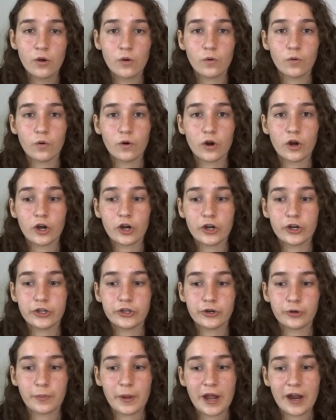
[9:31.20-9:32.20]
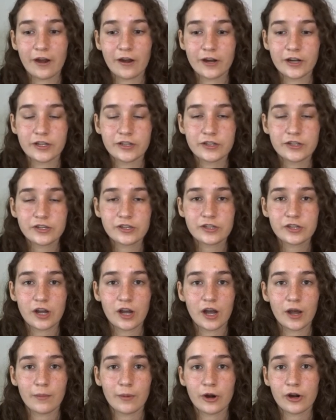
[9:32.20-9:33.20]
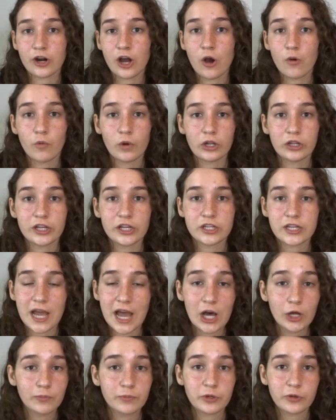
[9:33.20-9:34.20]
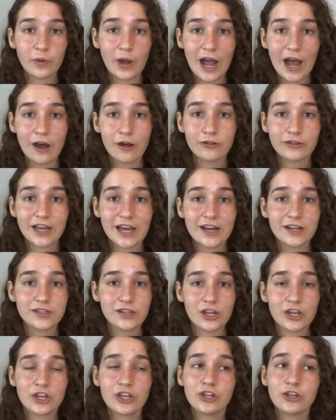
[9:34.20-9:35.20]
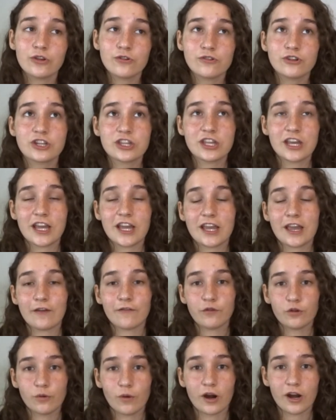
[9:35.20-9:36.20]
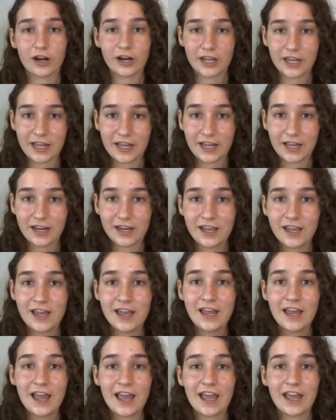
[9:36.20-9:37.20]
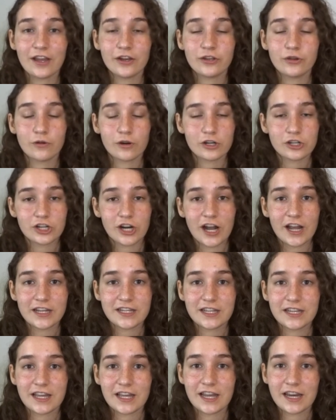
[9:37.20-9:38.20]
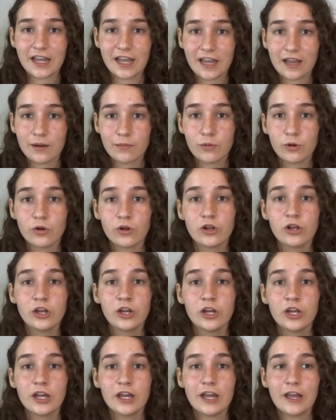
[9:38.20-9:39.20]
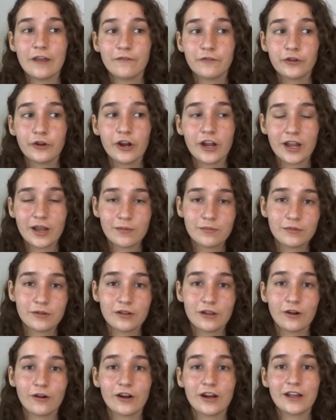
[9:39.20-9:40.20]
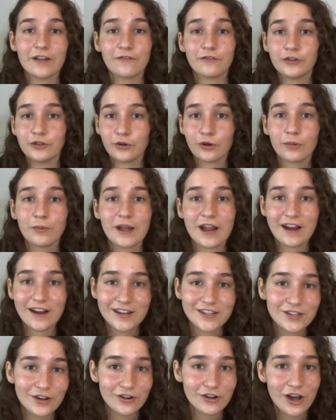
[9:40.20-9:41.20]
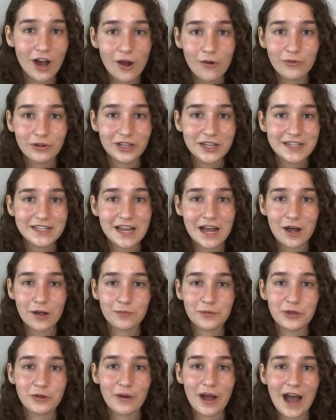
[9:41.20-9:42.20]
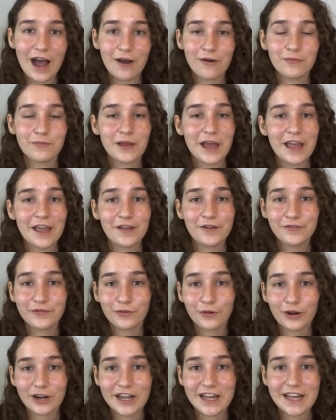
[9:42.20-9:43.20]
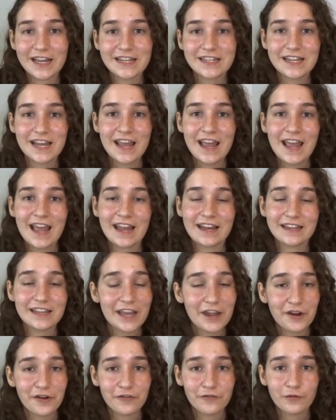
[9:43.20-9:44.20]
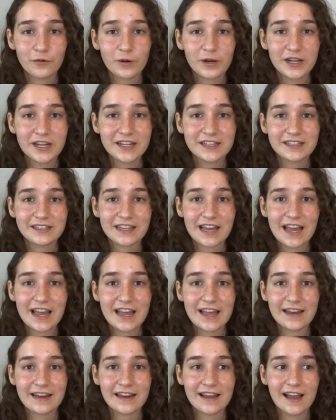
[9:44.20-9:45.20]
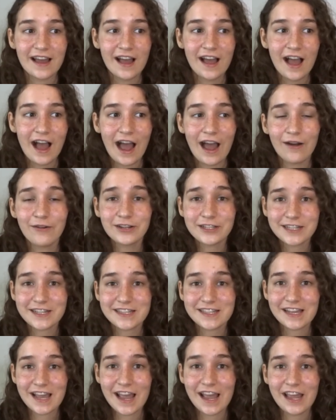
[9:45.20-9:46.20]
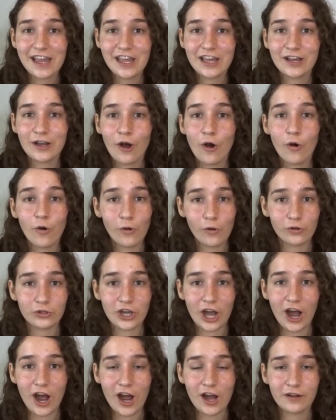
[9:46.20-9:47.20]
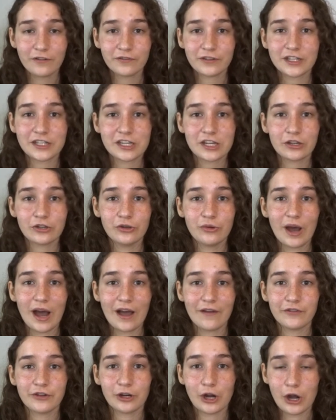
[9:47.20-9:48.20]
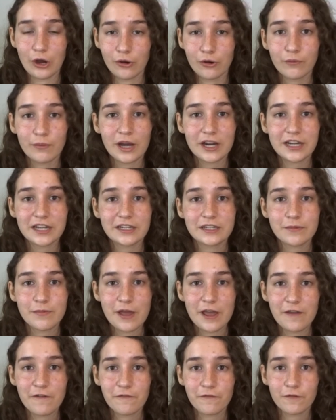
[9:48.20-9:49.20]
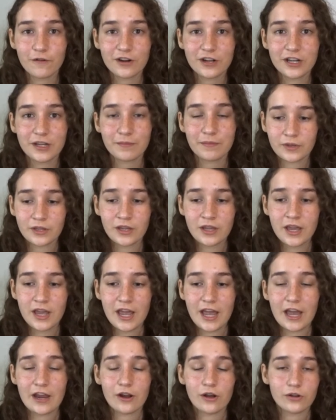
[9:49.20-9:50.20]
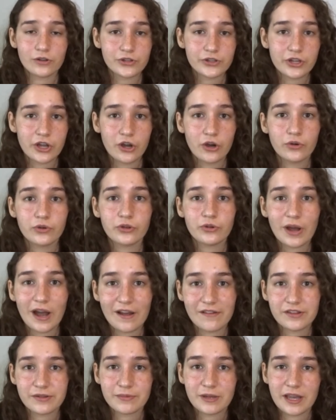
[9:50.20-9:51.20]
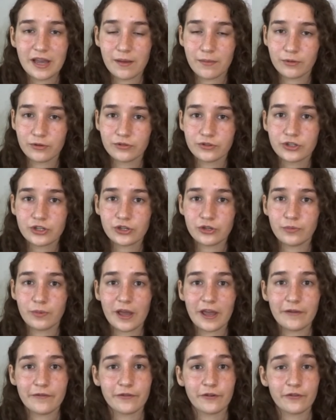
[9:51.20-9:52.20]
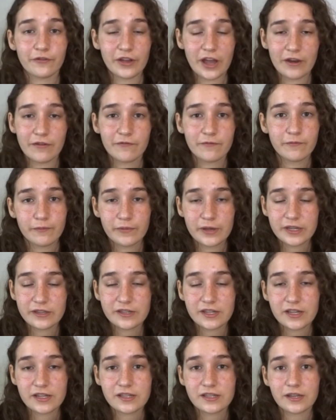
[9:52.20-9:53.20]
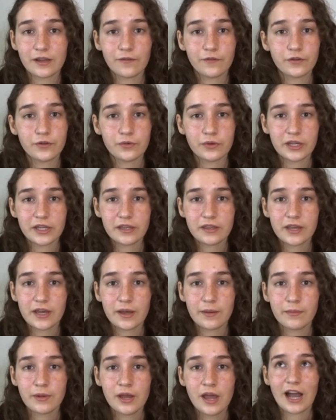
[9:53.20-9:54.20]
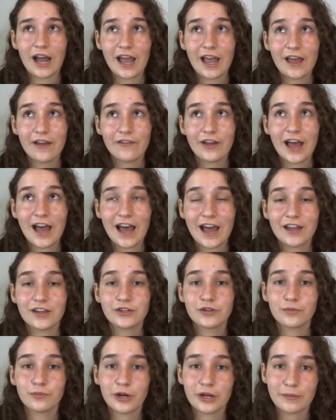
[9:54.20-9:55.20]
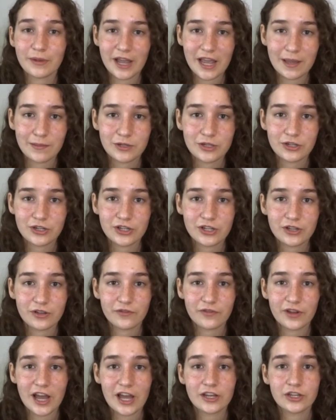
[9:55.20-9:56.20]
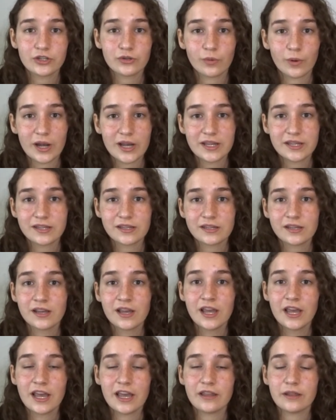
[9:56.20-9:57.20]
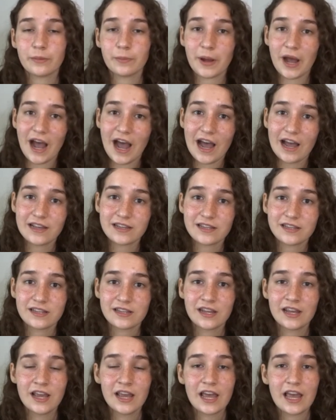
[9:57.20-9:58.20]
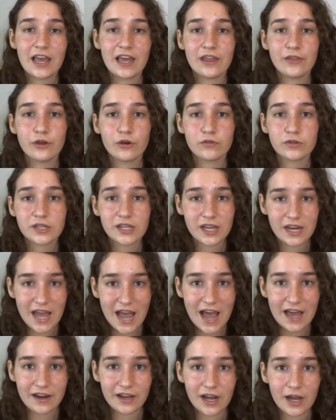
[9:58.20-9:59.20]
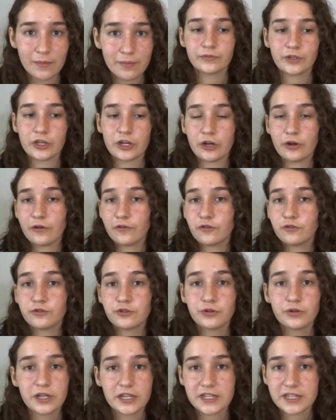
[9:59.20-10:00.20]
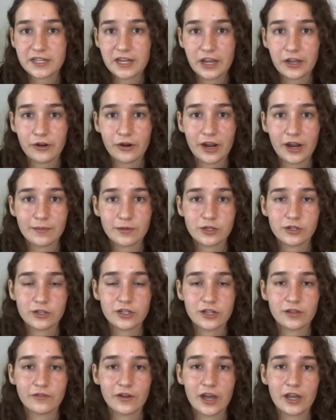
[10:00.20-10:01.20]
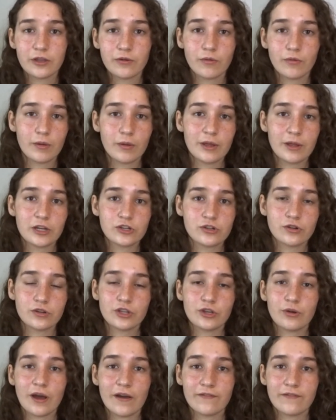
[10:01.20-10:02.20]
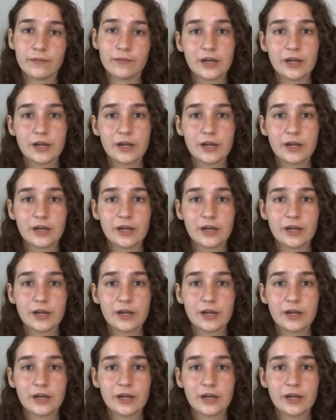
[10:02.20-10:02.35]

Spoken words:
or your parents are not willing to help you out, that is a huge thing if you are a kid and you are trying to get an animal. If your parents are not willing to help you out, pay for it, and care for it, then I would just say hold off until you have your own money to pay for it. And also, you have to be able to pay for vet visits if you need them. I have had to bring my hamsters to the vet twice in the past, and those can add up. You know, if you do need to take your hamster to the vet, you want to make sure that you have the